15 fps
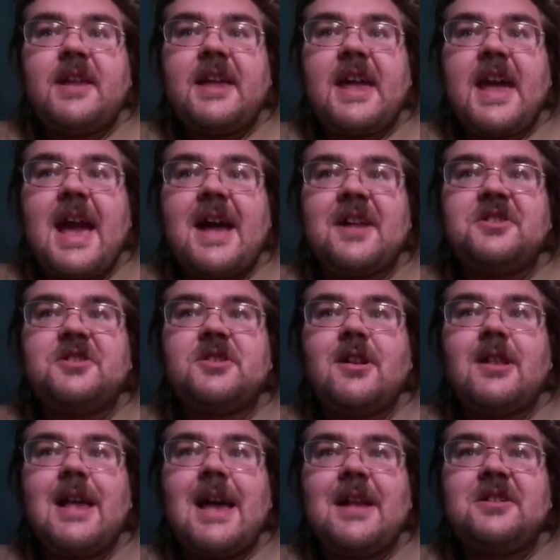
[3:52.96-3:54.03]

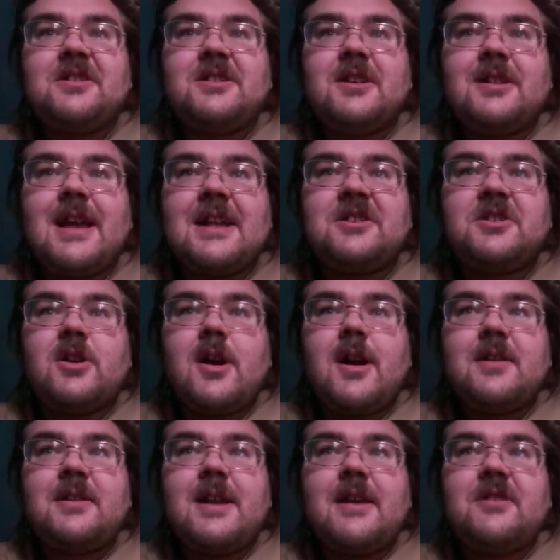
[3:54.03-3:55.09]
it. So that's
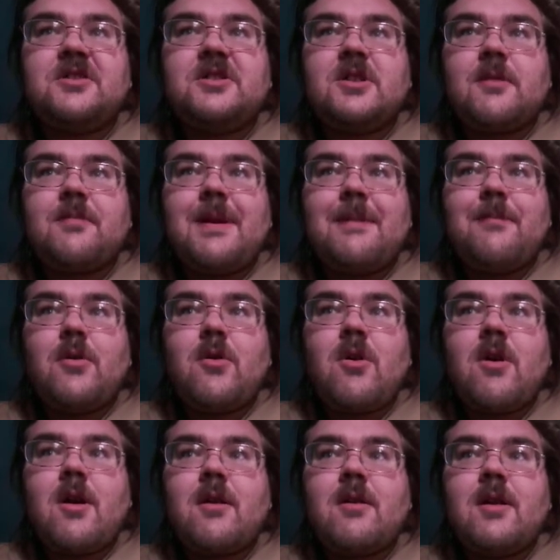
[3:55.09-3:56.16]
good news to
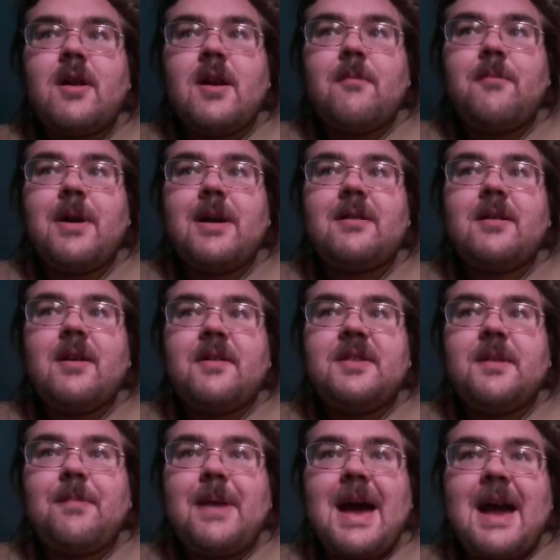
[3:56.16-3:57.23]
report. But
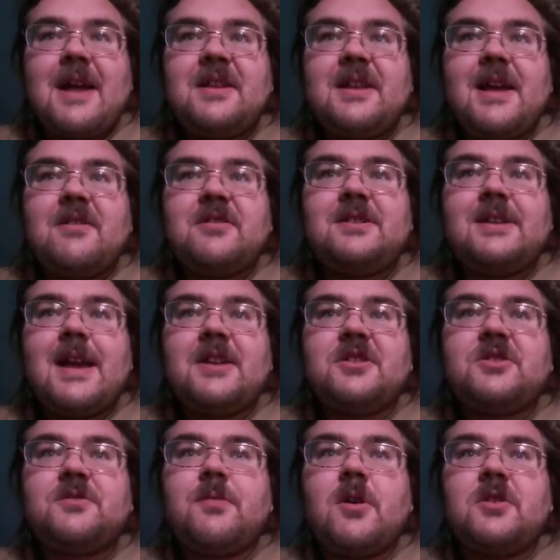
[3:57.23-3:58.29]
the bad news
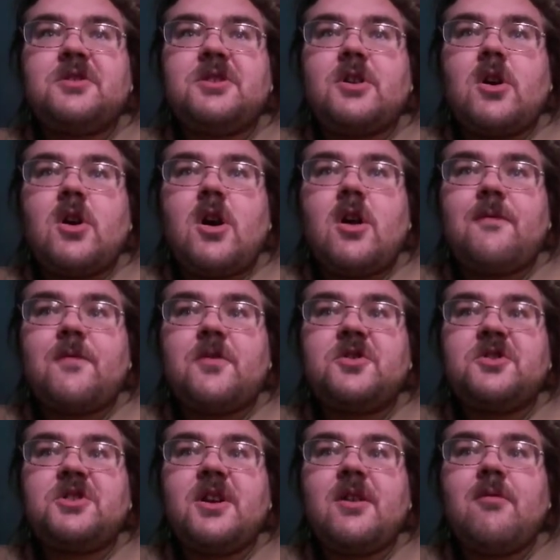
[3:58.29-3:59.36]
is it's supposed to call for
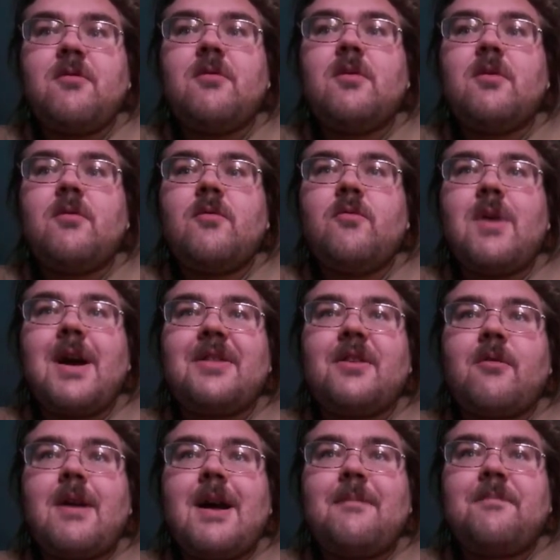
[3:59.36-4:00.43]
two
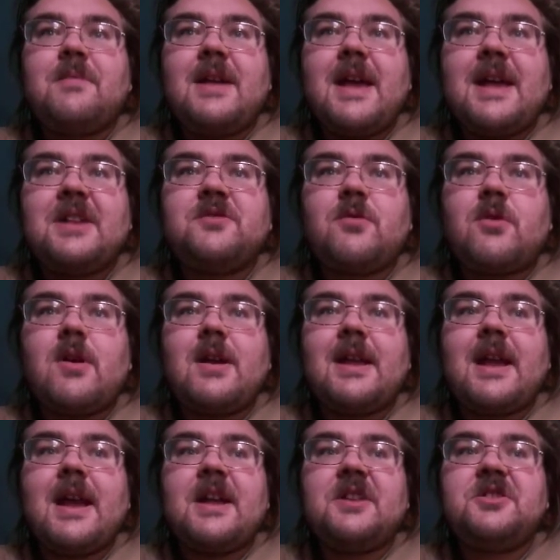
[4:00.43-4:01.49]
weather updates we're going
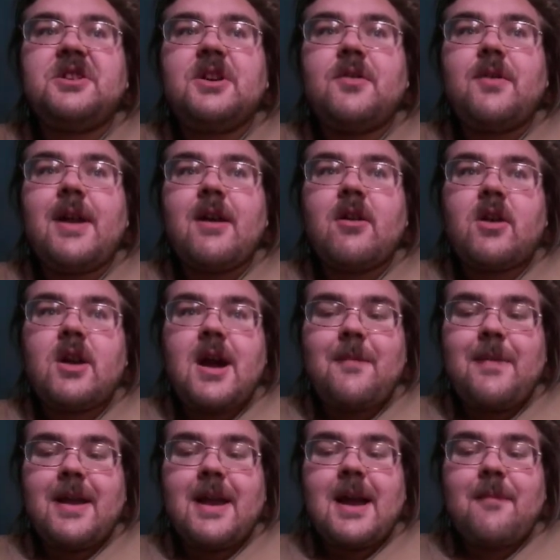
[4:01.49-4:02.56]
to get to here
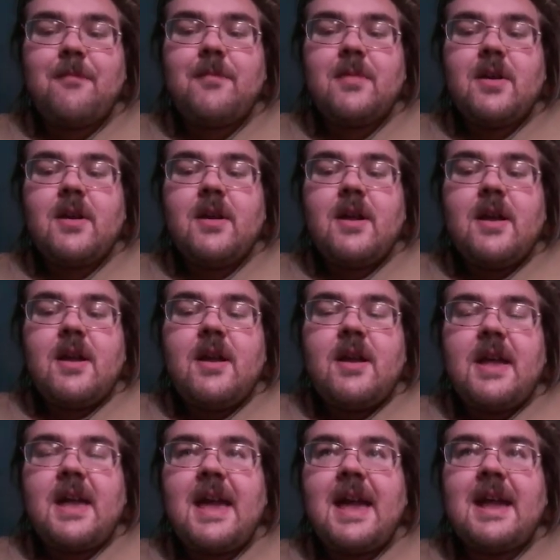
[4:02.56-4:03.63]
coming up
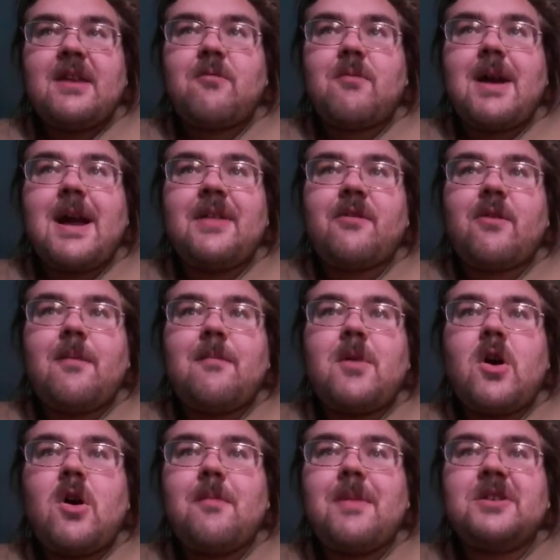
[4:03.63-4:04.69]
in a rather a
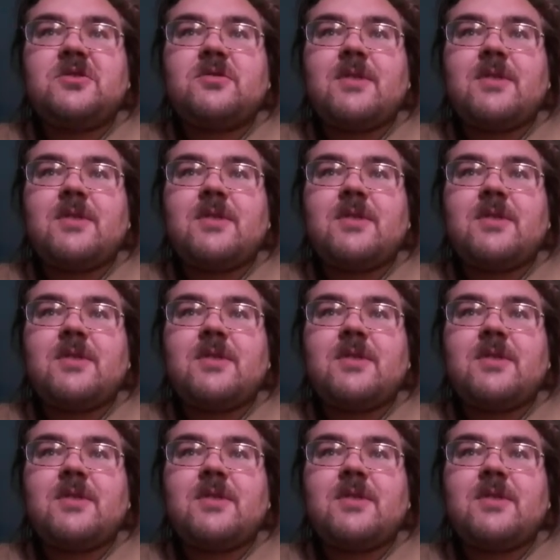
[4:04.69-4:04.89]
moments